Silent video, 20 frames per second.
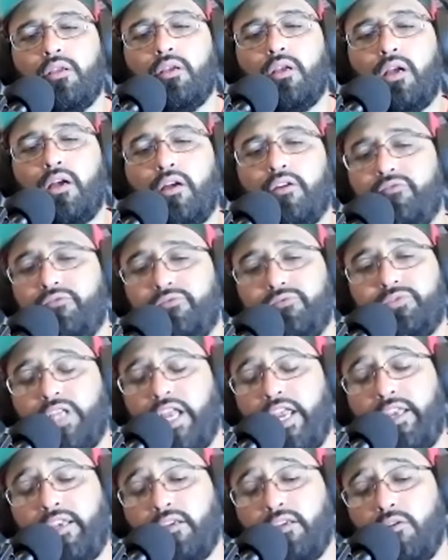I've
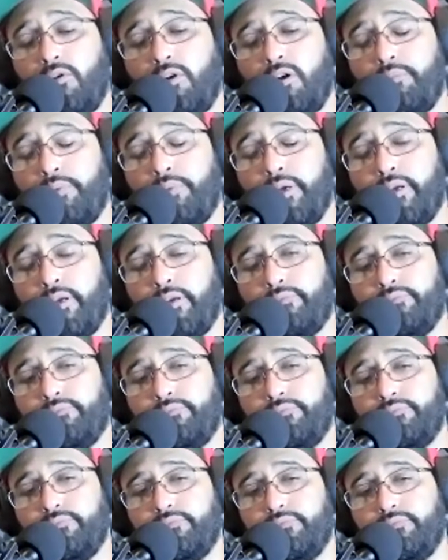taken quite a bit.
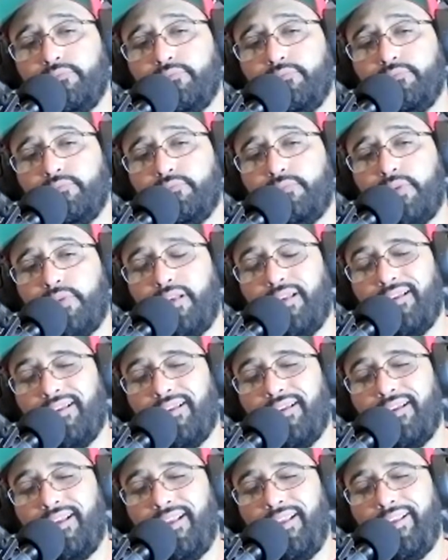
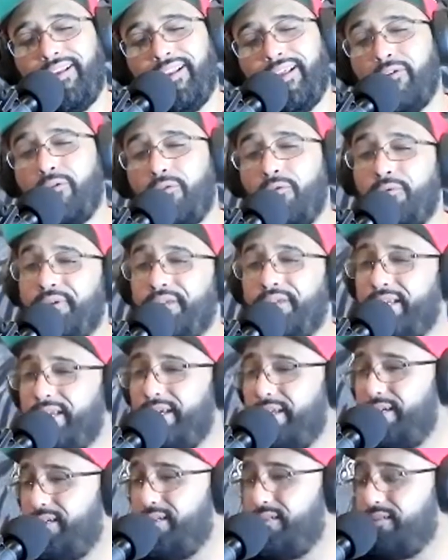And I don't want to
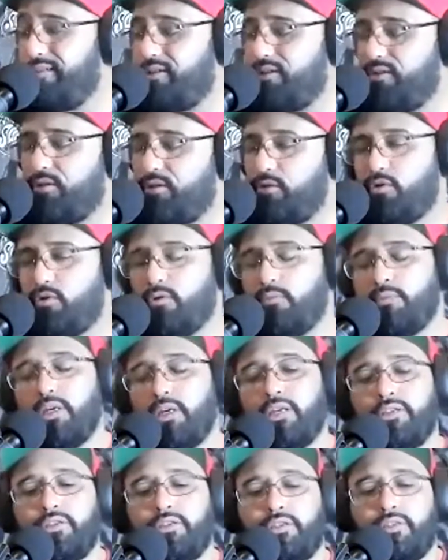get into too
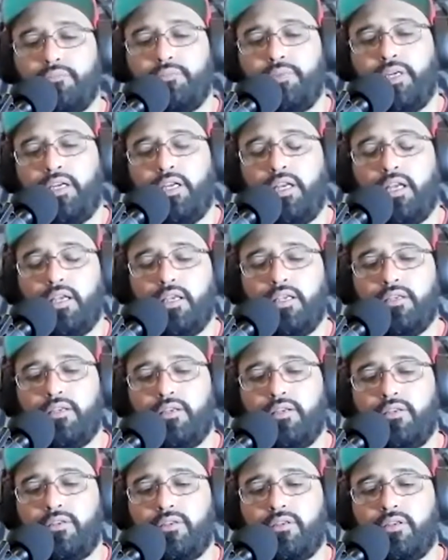much
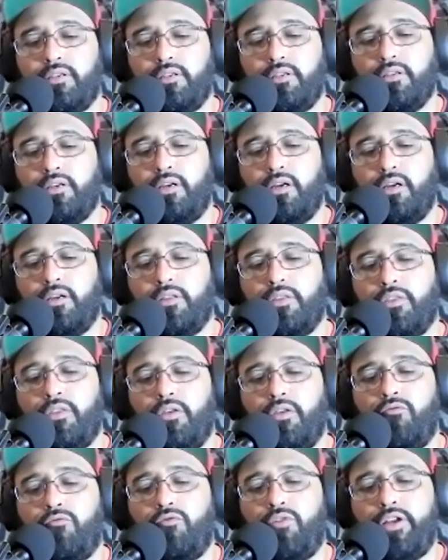because
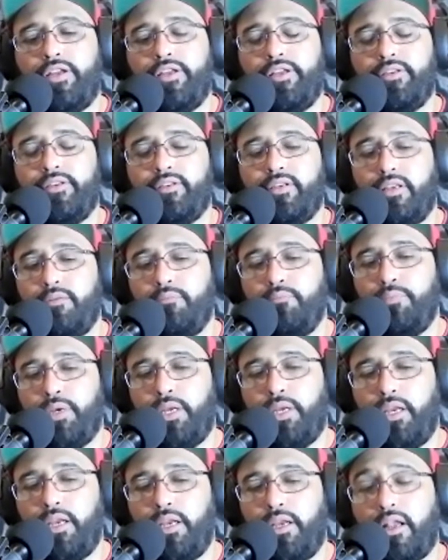the reason
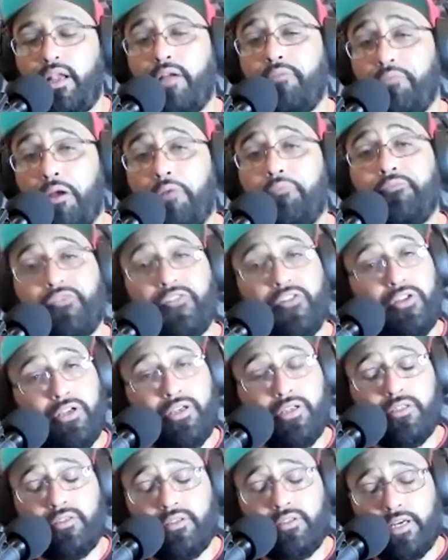being I'm feeling
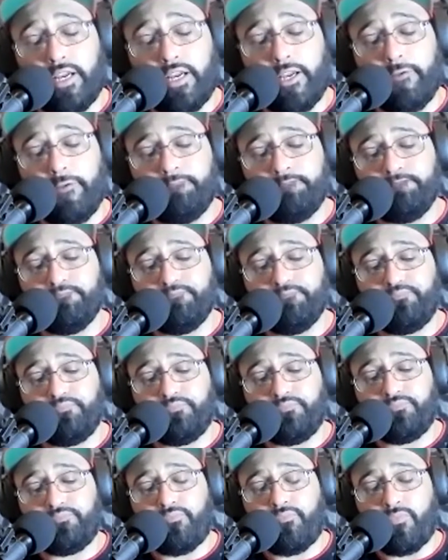good today.
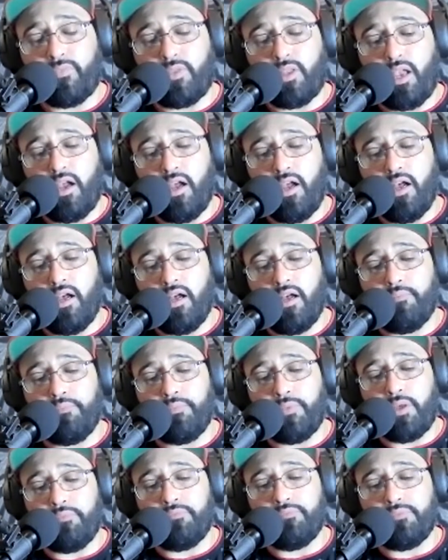
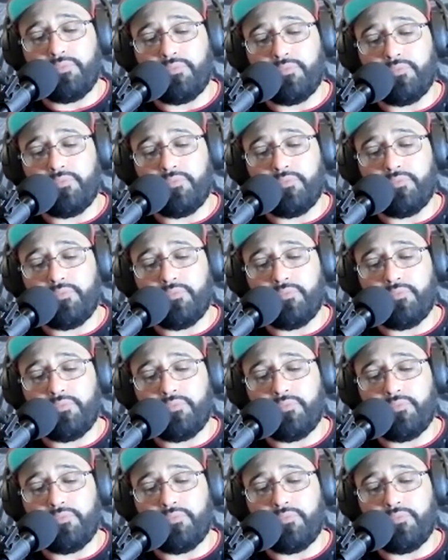I'm